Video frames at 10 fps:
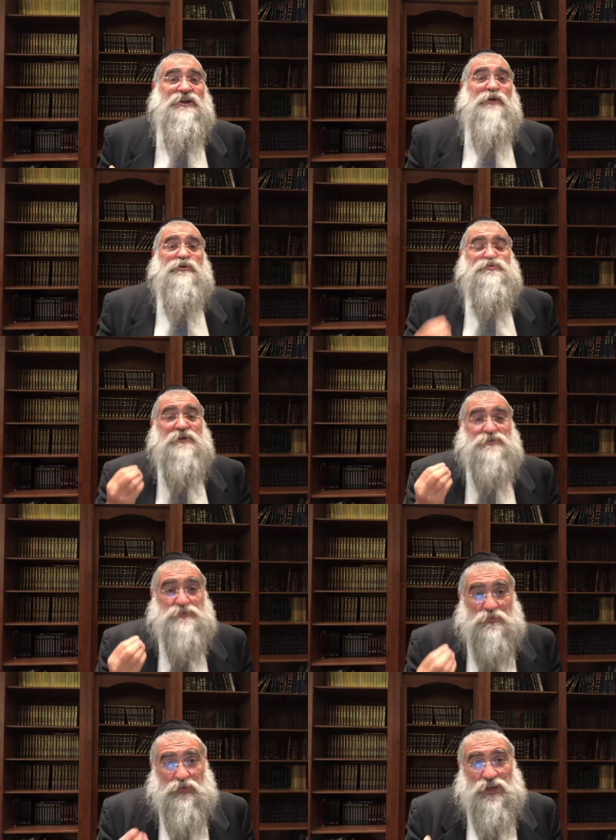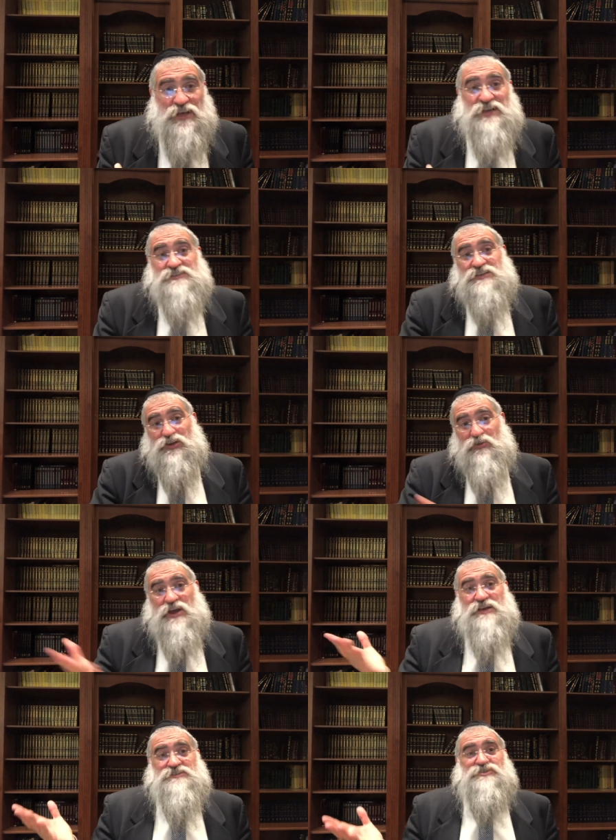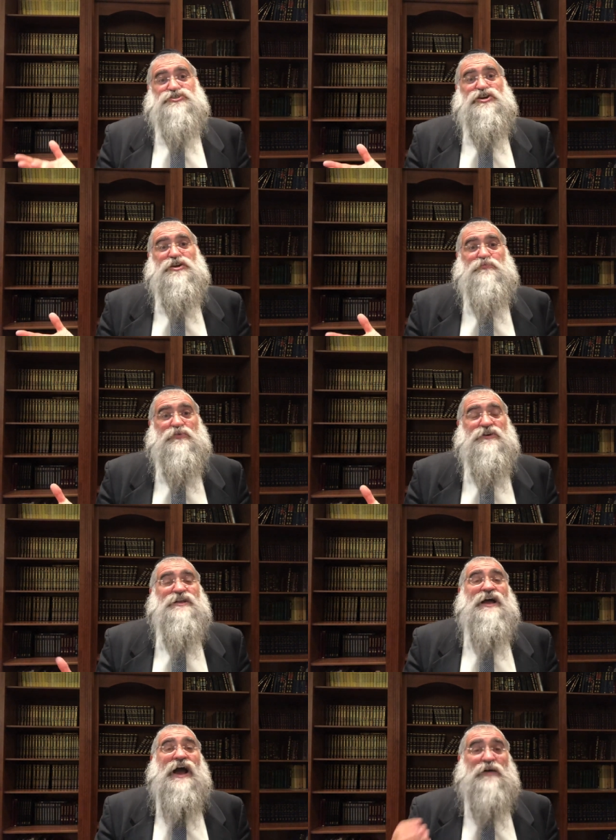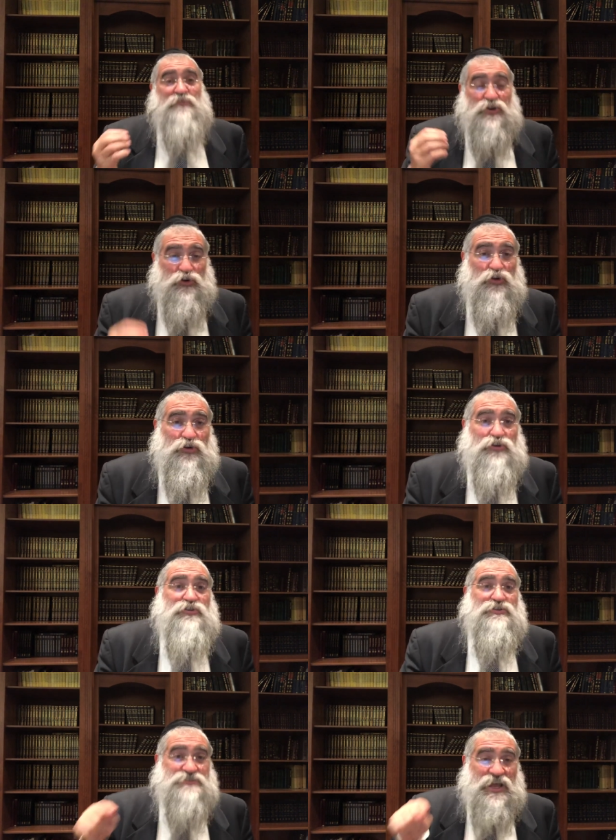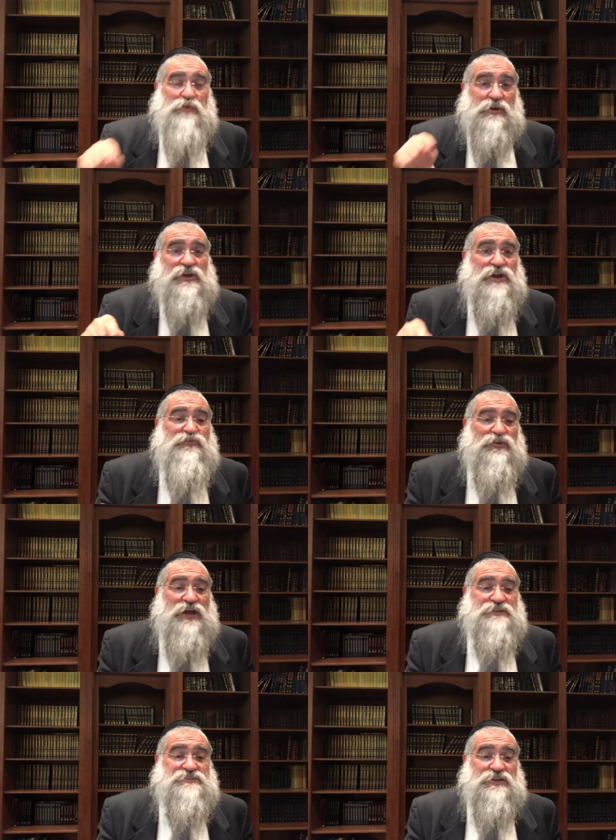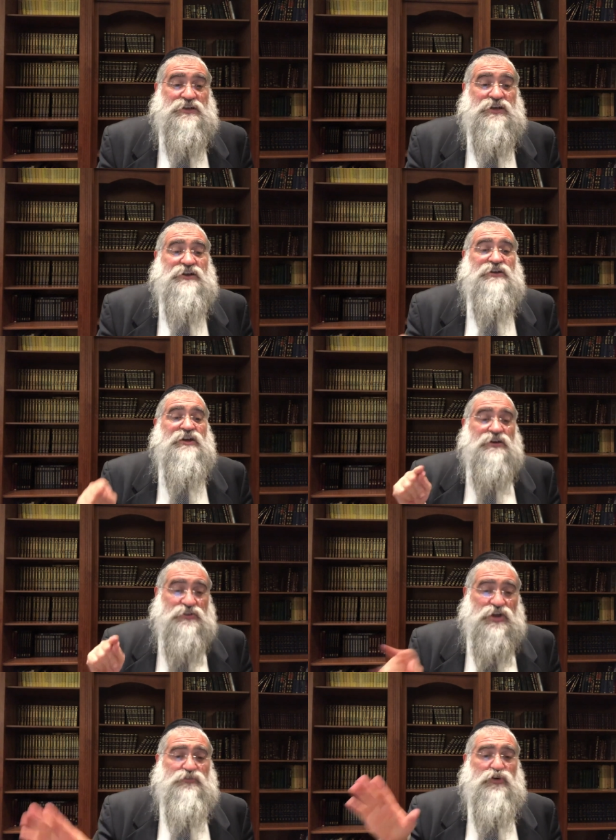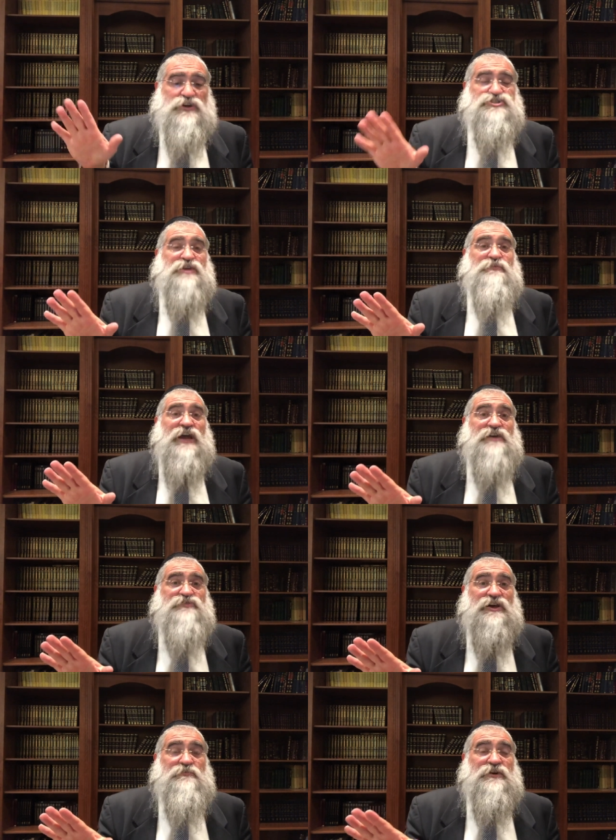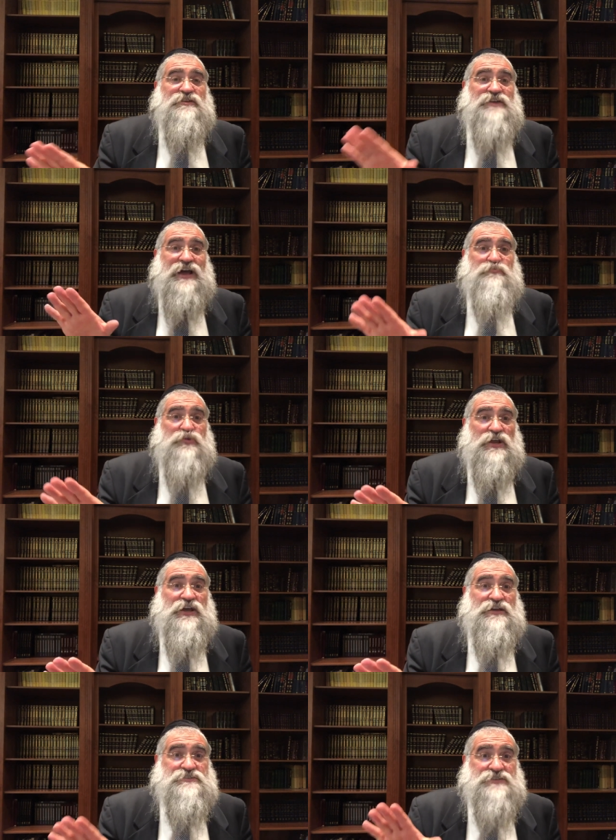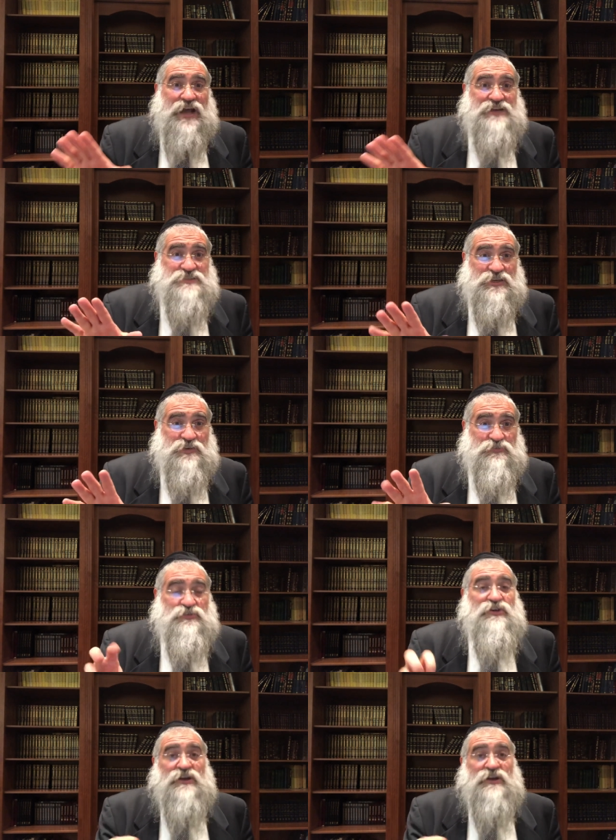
Which means it was a place to graze the sheep. And because they were careful not stealing, therefore Hashem gave them that place as a gift.